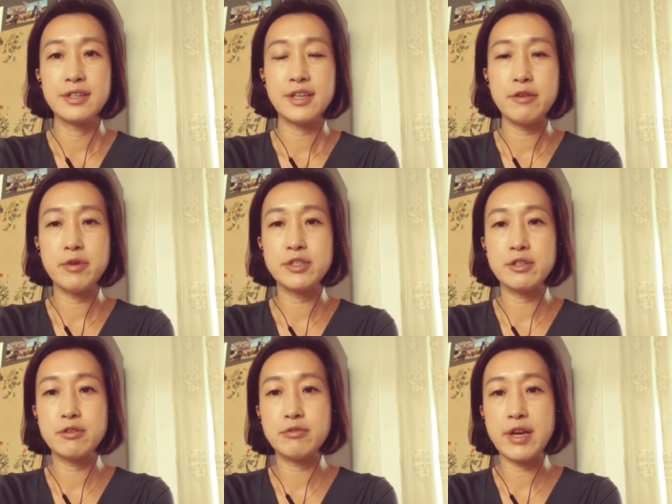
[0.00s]
It was a
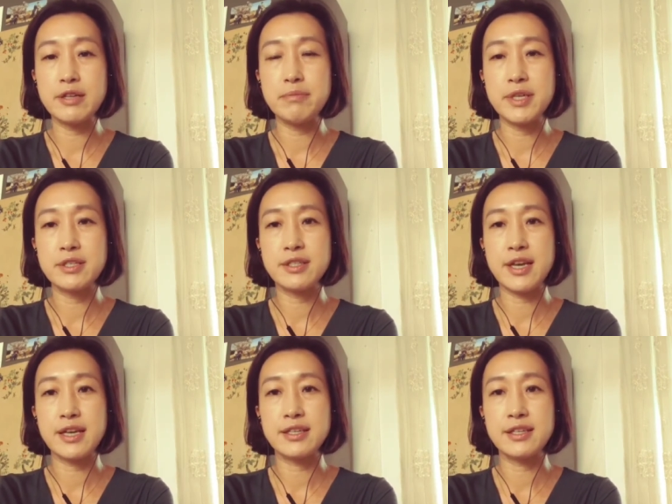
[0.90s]
great
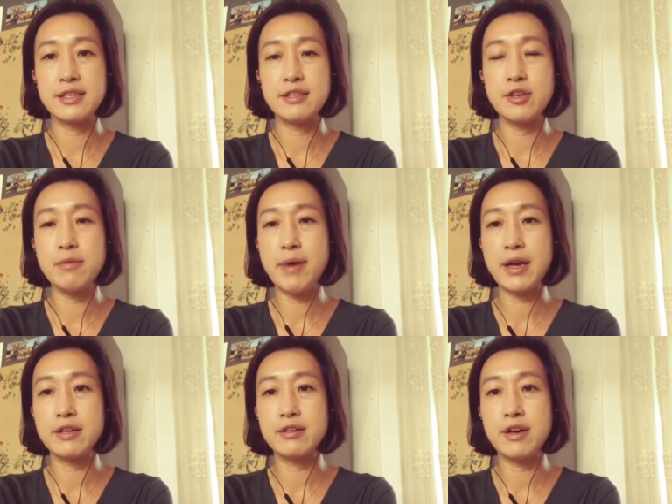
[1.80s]
mistake. He
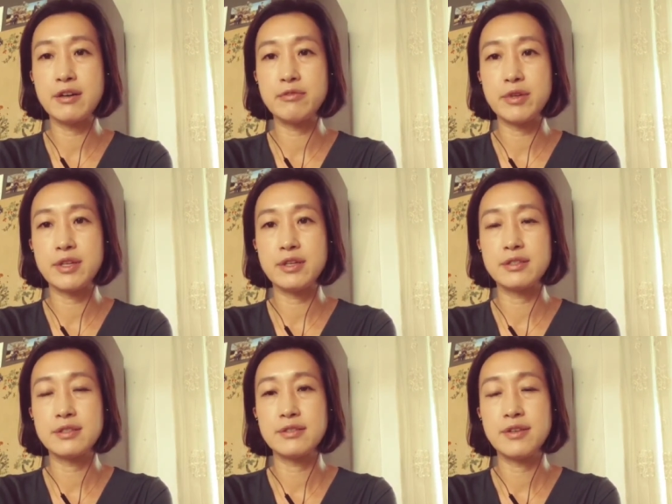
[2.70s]
might have gone with
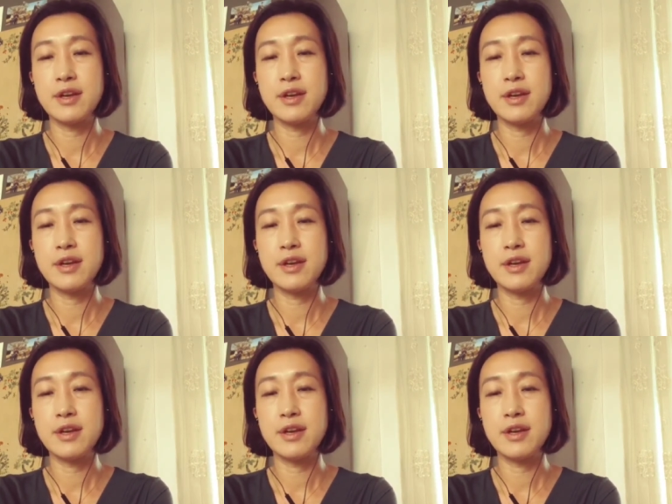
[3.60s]
us.